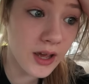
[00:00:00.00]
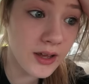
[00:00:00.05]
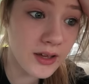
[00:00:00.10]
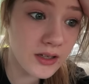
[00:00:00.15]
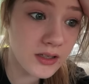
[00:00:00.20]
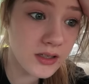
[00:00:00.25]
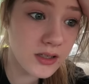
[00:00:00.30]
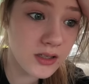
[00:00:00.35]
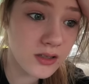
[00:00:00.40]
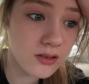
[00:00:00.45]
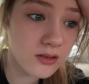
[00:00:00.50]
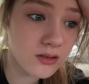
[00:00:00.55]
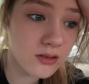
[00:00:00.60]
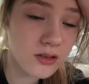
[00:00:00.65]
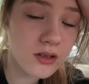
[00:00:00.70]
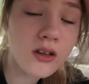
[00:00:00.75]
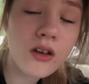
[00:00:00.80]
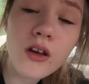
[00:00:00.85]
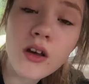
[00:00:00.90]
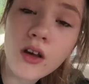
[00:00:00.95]
nice.
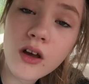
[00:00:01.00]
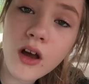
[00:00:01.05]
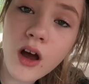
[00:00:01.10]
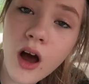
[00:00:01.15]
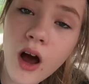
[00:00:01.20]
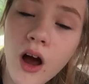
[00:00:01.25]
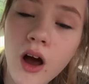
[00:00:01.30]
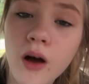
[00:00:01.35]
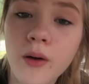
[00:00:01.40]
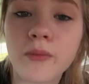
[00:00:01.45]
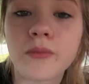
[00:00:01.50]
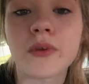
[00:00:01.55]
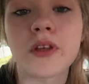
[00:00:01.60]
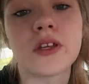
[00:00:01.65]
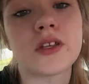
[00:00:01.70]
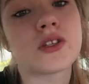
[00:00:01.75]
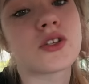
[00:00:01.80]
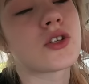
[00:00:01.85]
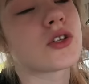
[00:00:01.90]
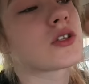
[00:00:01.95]
Um,
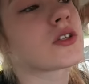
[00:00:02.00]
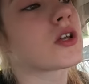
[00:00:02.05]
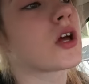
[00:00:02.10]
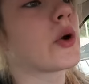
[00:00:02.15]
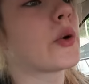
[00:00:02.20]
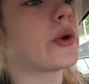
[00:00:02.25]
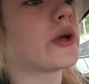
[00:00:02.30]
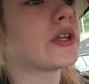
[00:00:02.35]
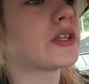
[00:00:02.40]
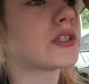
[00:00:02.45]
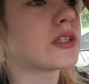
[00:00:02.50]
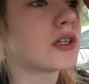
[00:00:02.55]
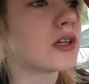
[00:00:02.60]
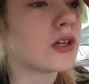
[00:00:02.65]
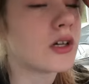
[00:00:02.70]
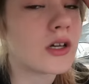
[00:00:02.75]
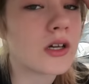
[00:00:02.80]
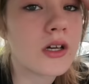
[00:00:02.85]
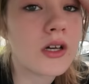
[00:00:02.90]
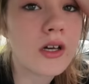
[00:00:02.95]
he's just going
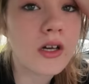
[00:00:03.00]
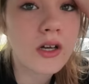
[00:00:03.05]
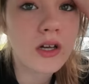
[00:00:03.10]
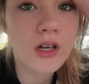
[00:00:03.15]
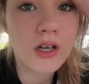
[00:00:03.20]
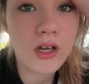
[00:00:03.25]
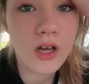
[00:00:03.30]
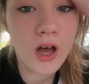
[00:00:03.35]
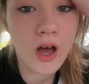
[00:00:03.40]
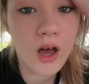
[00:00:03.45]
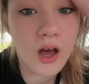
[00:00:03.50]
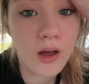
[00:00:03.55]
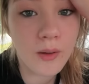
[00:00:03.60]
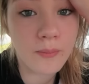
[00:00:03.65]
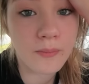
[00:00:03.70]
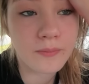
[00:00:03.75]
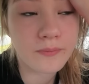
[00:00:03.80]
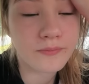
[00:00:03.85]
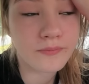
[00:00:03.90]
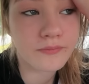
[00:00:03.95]
to
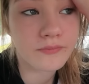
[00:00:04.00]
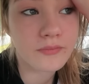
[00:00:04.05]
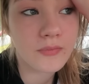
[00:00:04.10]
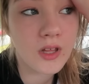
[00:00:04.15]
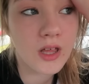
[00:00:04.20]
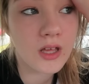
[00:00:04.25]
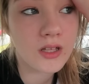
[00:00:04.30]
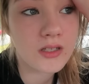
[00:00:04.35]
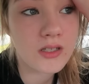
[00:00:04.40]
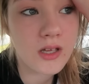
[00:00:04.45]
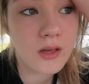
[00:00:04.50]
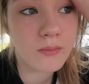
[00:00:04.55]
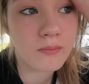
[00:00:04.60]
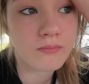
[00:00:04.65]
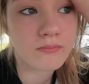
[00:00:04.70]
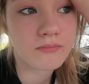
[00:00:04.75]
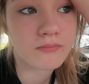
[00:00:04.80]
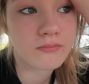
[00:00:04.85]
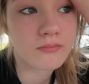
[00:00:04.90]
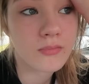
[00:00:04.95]
um, get some
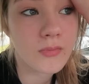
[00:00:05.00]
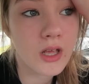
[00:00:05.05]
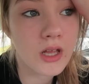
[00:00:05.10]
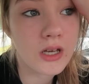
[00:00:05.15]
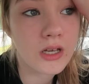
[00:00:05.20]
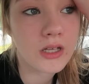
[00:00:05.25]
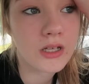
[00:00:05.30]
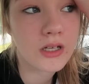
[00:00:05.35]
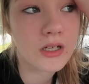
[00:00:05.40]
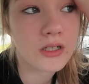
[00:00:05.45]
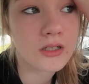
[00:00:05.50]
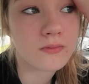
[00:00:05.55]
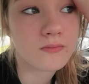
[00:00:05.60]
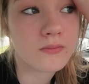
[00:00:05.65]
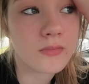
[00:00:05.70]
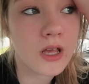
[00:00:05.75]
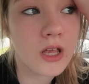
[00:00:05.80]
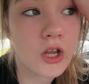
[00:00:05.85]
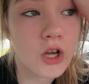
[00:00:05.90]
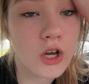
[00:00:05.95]
and eat it
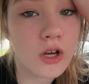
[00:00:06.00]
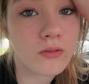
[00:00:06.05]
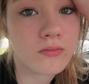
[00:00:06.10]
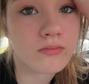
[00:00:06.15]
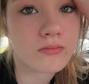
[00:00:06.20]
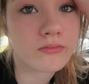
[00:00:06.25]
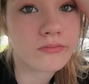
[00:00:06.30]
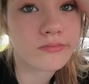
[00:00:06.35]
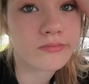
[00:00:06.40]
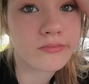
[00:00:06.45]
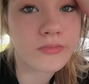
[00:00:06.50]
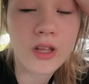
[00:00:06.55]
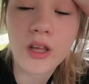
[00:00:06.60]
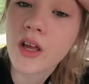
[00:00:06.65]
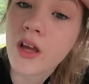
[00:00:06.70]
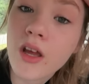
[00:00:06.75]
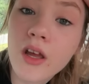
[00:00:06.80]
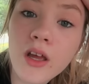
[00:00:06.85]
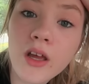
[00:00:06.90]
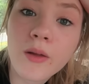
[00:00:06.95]
here
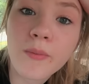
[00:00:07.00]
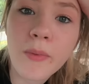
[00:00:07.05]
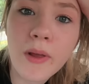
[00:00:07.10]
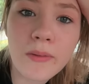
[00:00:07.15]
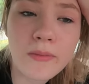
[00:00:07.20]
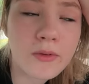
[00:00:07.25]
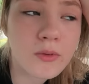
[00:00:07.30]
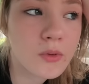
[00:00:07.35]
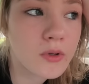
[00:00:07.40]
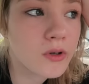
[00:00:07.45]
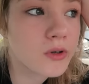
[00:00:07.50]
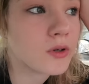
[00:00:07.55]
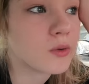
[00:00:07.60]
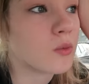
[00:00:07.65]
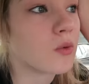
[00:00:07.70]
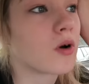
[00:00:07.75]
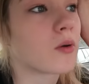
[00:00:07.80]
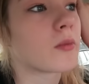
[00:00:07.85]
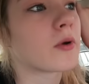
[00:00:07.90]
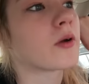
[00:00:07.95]
maybe we'll go to
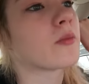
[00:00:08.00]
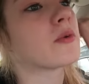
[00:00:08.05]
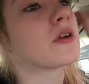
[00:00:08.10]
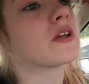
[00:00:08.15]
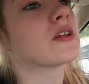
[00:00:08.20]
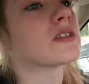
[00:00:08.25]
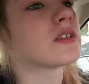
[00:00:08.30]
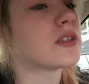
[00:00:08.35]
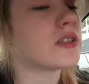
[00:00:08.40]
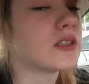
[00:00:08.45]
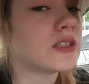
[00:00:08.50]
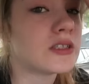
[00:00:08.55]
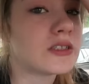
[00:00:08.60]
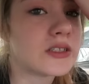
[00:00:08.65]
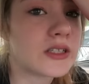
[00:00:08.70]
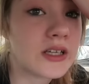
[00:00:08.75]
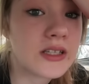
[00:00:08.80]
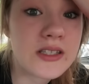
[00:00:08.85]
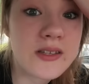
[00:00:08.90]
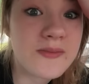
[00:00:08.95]
Walmart because I need
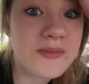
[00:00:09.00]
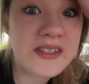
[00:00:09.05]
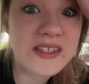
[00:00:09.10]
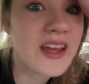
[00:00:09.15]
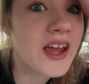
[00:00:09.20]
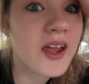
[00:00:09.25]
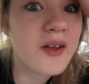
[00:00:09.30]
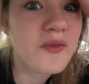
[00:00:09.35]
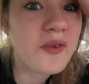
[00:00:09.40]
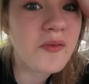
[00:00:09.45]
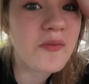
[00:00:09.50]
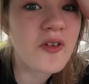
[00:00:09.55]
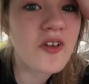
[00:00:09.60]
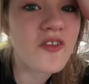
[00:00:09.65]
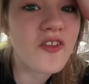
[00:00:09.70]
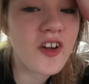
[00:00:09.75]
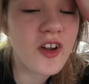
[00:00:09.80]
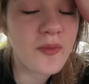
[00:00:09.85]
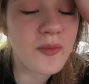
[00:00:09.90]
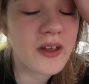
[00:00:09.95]
to get some stain
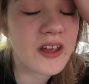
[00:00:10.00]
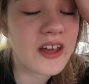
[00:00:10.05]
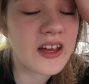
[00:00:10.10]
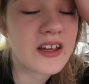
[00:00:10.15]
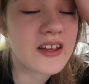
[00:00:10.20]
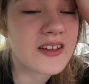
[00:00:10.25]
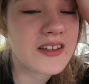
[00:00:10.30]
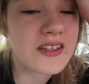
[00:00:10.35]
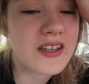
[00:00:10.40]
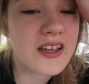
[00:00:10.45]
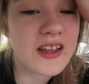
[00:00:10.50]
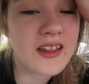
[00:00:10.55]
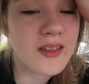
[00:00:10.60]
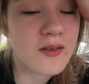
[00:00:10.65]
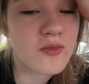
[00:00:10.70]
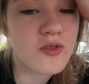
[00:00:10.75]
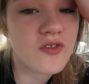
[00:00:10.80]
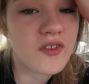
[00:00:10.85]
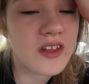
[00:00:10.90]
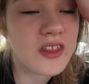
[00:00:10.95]
remover because in
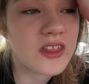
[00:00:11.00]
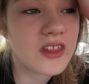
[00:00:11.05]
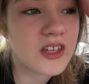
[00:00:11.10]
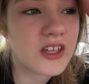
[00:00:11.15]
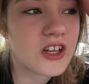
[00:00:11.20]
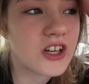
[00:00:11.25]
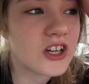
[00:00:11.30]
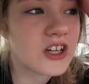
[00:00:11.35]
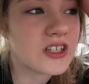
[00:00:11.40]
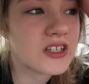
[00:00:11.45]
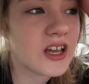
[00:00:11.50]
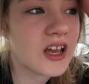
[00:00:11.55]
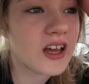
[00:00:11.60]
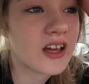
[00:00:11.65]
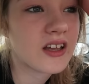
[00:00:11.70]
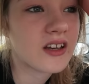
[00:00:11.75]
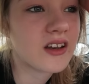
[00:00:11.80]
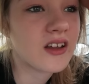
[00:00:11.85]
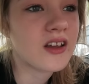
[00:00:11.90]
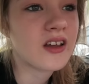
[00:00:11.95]
the movie theater,
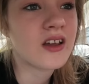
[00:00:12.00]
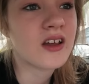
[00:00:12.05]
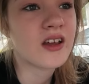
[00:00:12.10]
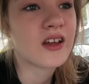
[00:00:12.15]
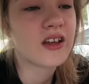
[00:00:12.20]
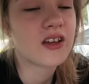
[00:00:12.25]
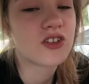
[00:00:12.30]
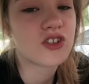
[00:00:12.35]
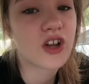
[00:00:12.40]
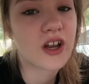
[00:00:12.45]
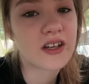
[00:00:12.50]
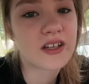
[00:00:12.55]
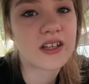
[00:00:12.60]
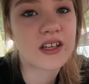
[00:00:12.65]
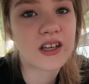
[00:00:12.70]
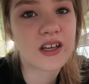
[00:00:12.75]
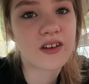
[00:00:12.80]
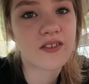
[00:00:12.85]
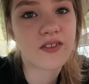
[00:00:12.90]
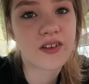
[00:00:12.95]
Dan tried to
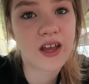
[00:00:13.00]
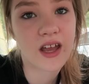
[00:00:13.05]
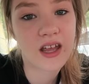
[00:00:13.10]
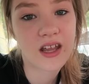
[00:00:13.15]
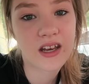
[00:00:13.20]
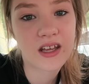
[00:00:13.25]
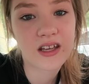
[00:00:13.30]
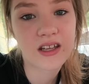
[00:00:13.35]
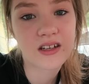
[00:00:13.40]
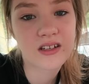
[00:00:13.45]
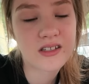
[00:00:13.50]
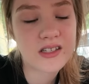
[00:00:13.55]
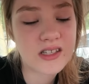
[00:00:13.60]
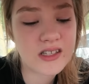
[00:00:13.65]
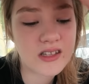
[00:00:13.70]
give Cayden